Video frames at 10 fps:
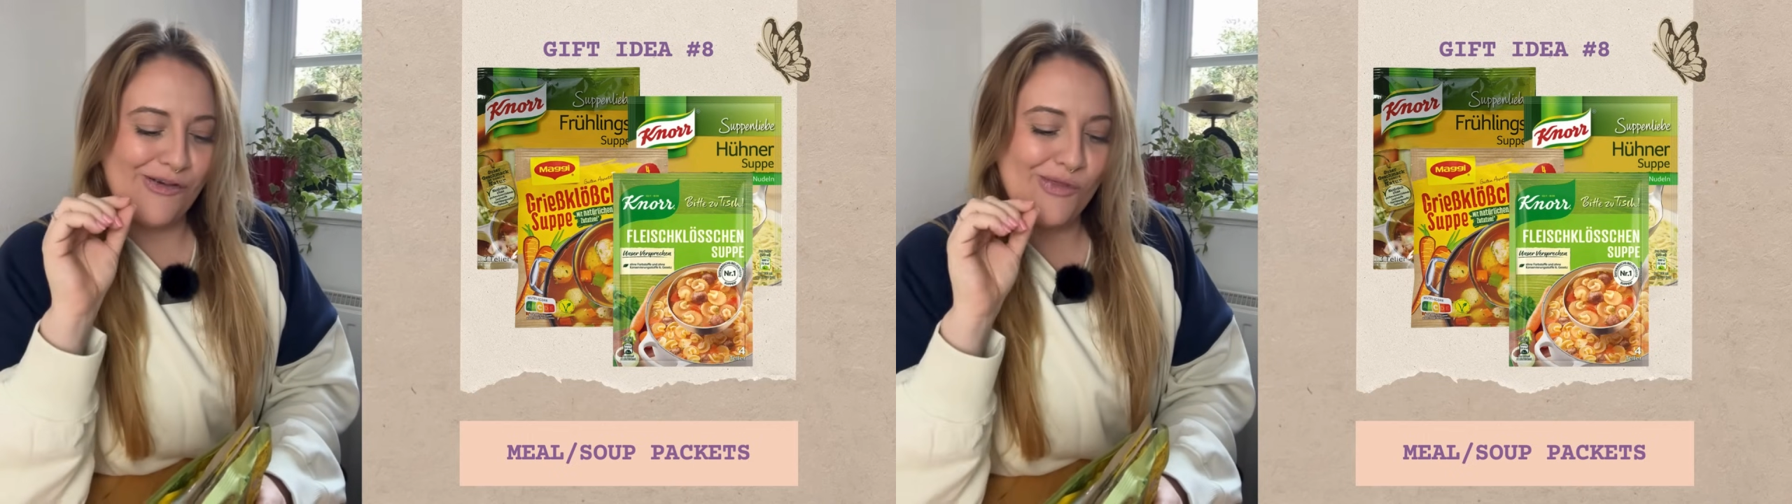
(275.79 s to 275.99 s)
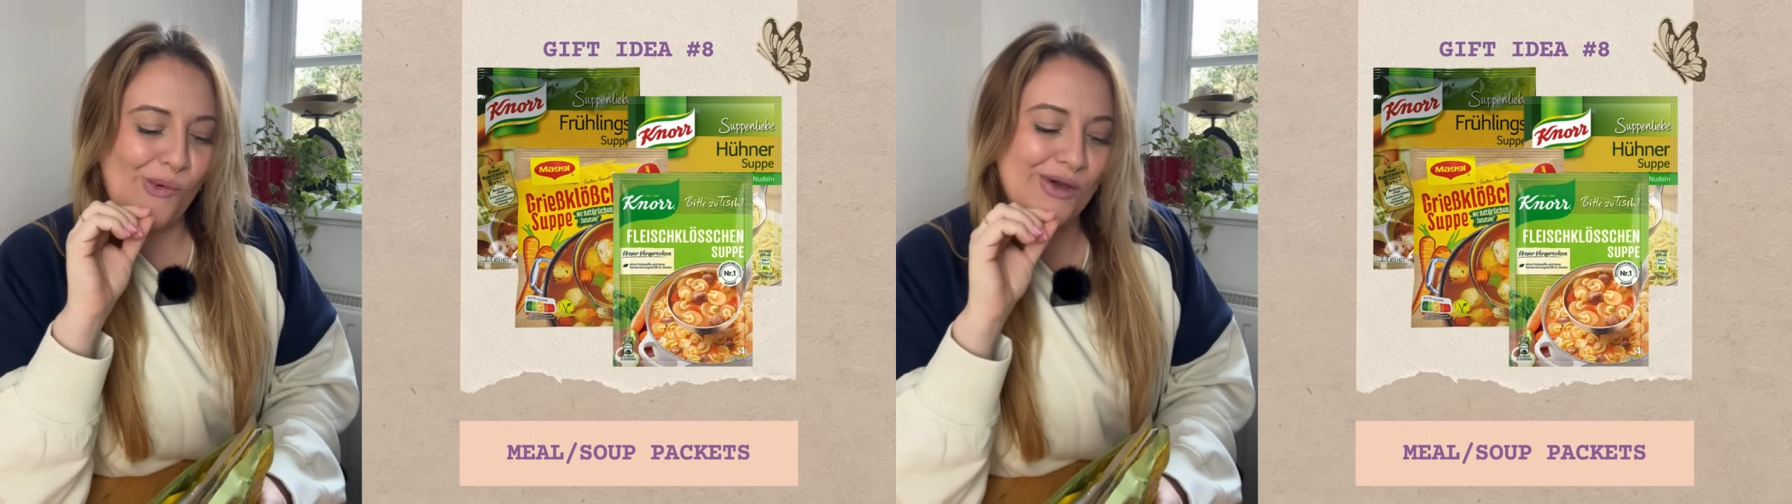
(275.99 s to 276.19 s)

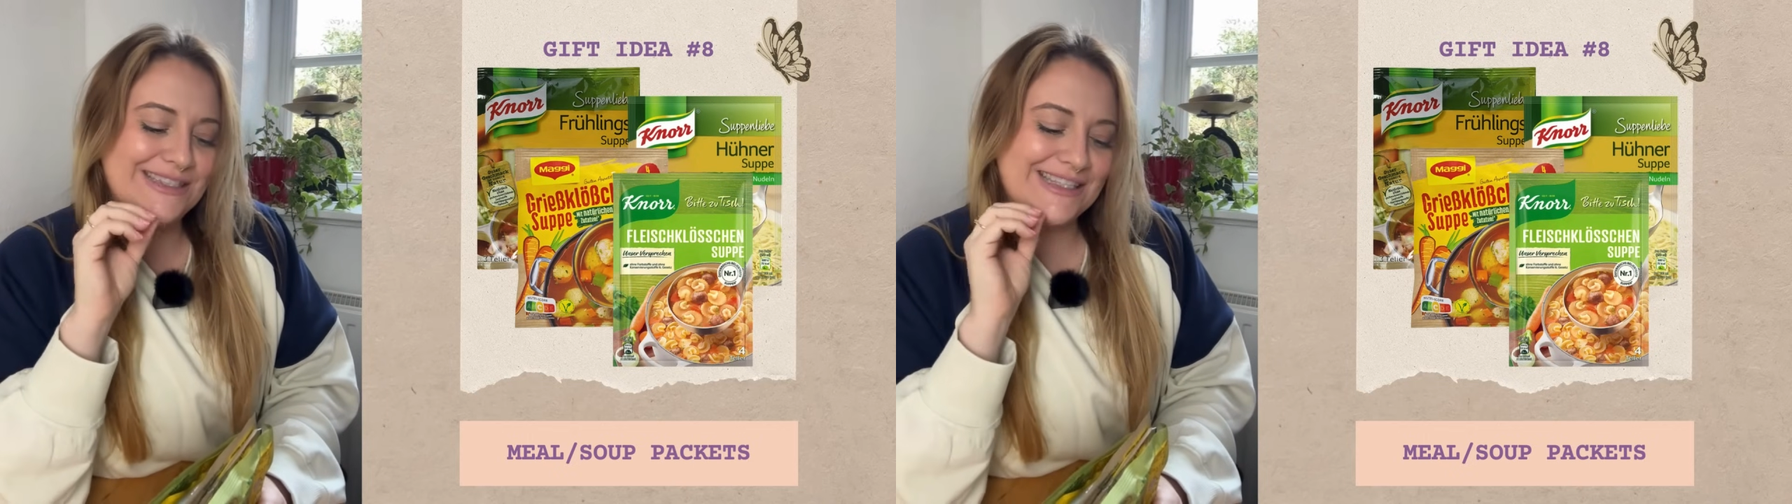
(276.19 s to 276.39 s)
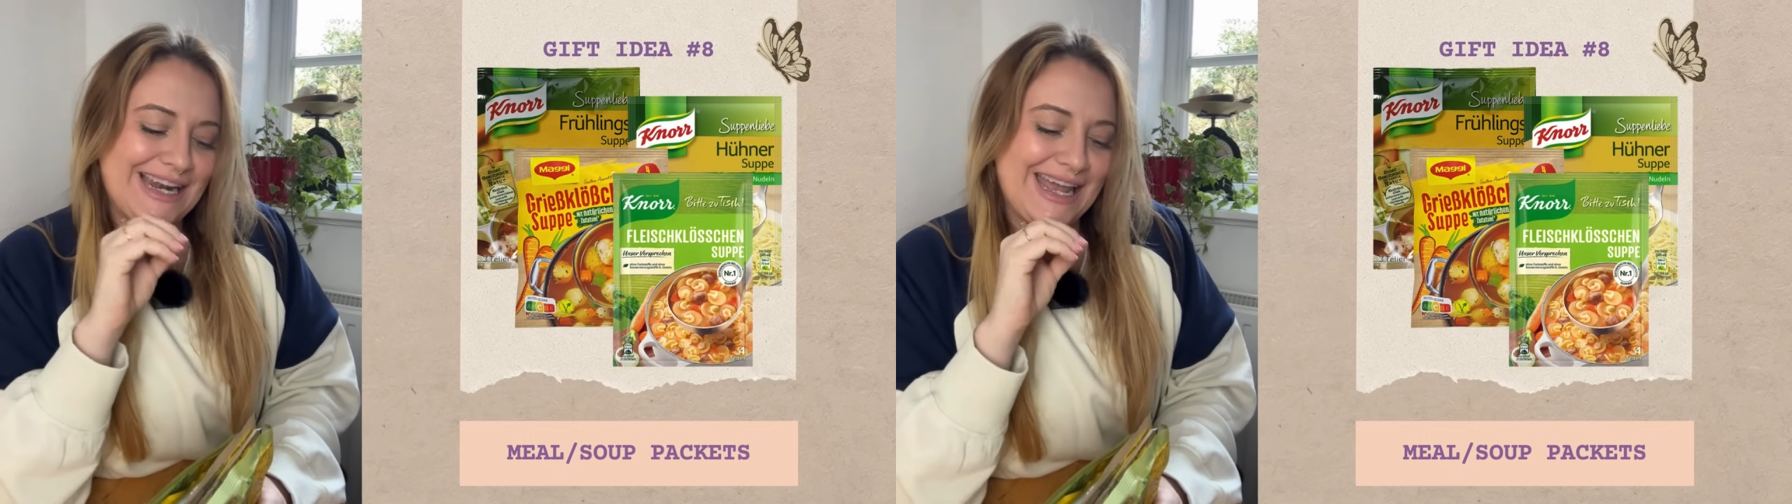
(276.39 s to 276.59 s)
the
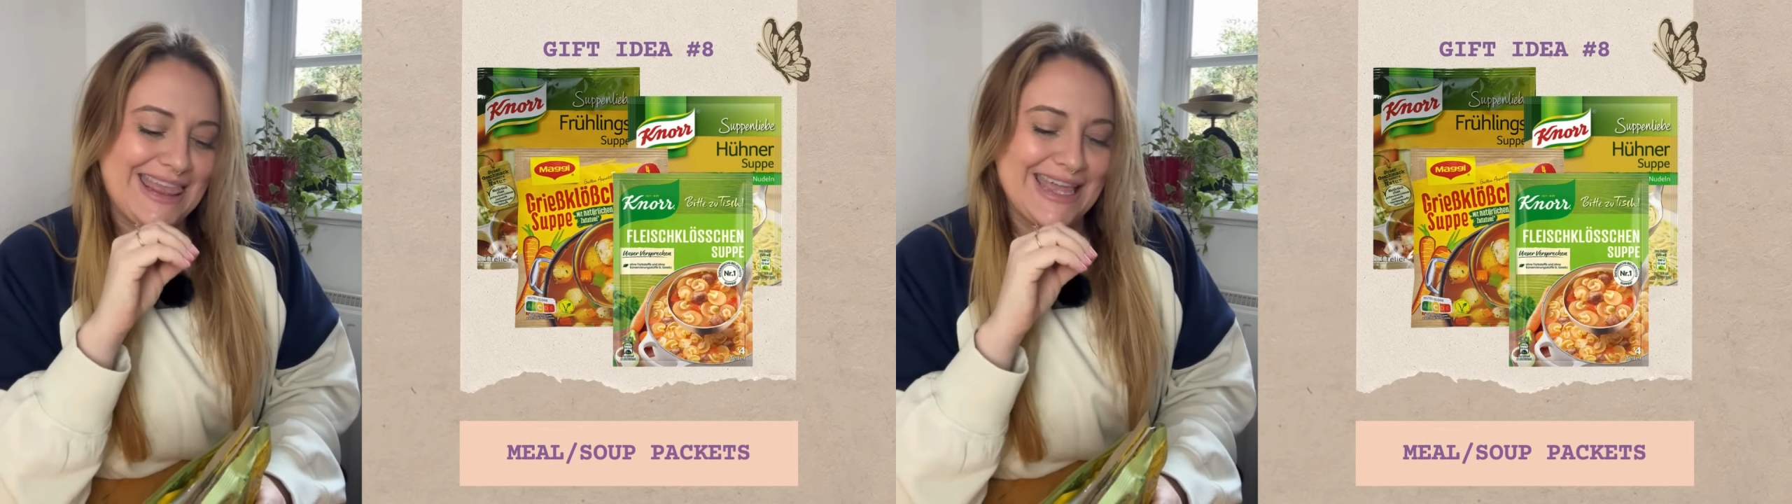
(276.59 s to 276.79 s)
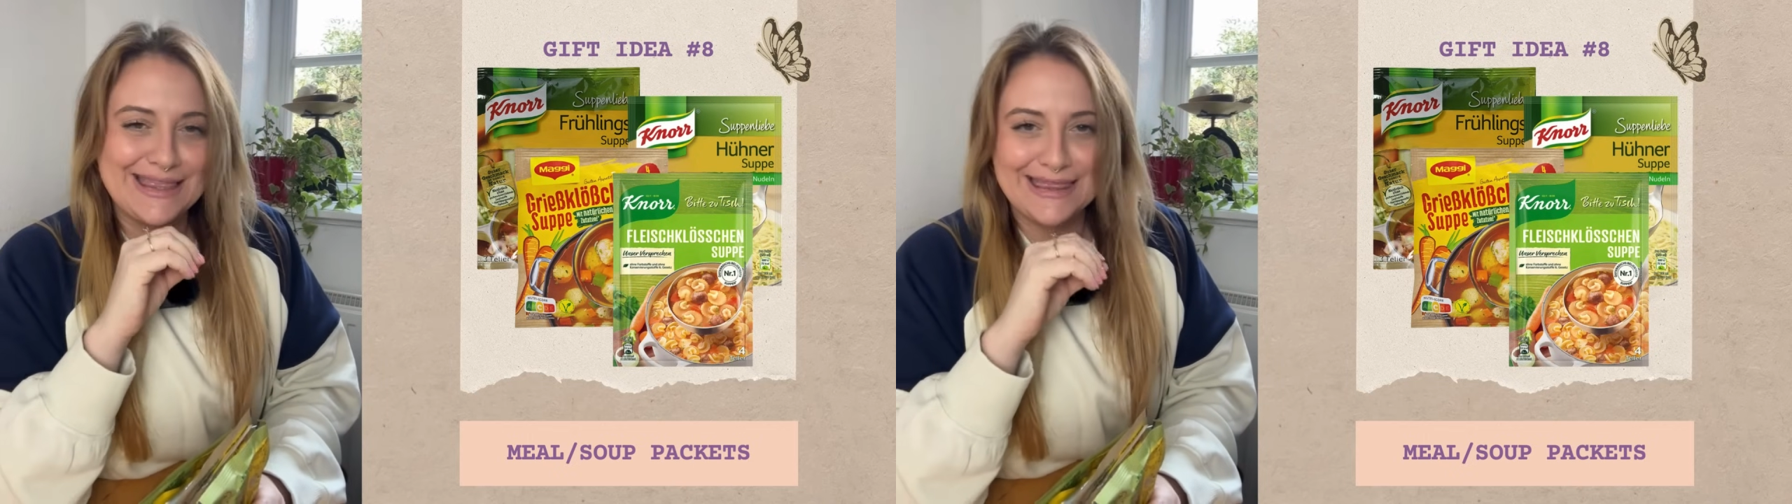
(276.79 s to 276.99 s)
ones that I
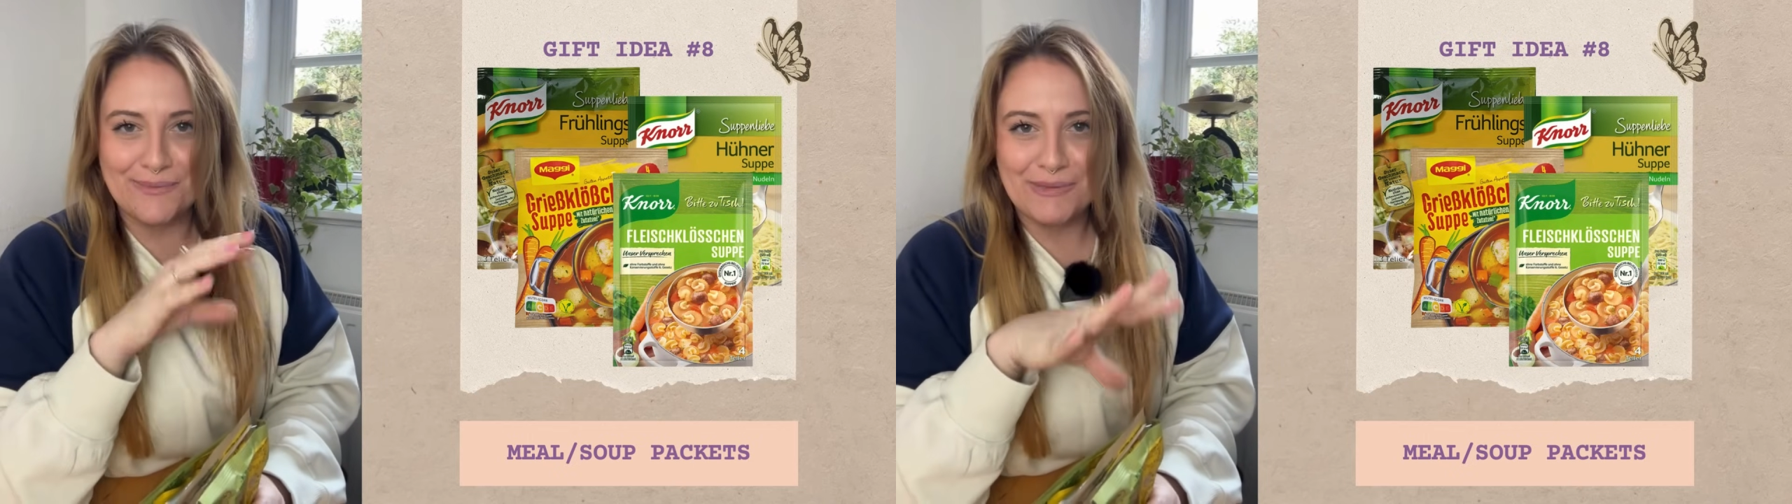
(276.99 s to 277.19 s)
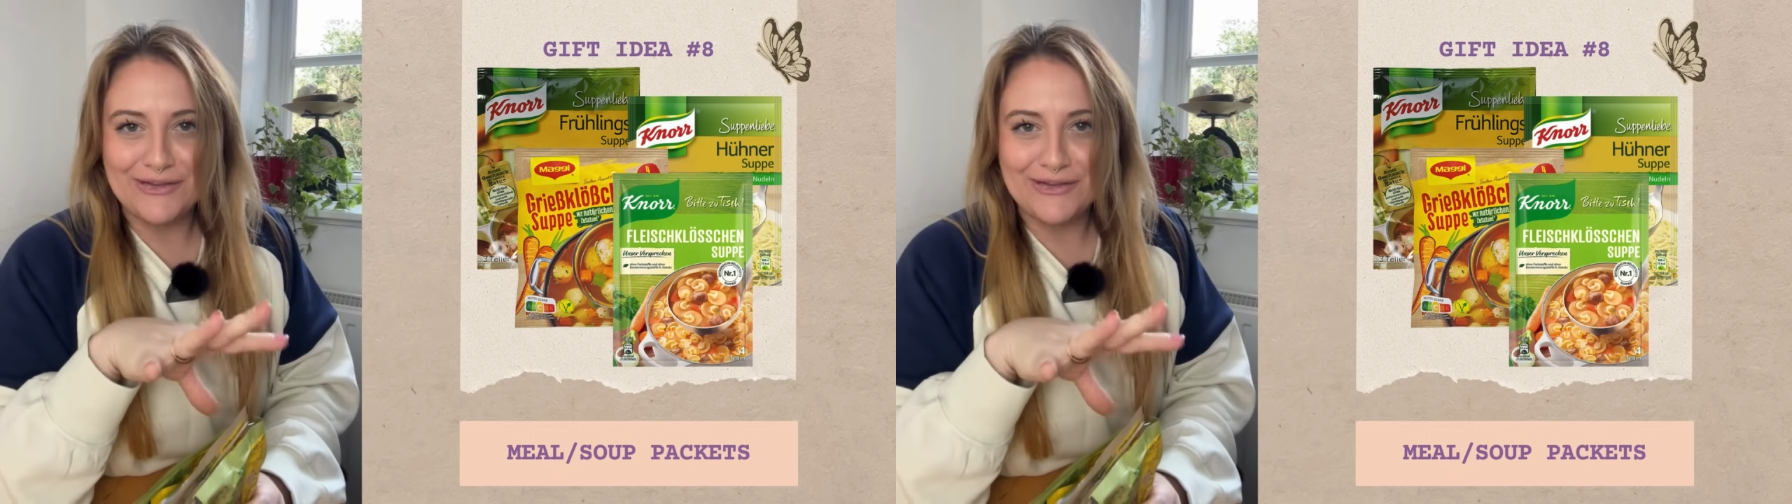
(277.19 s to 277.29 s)
think that my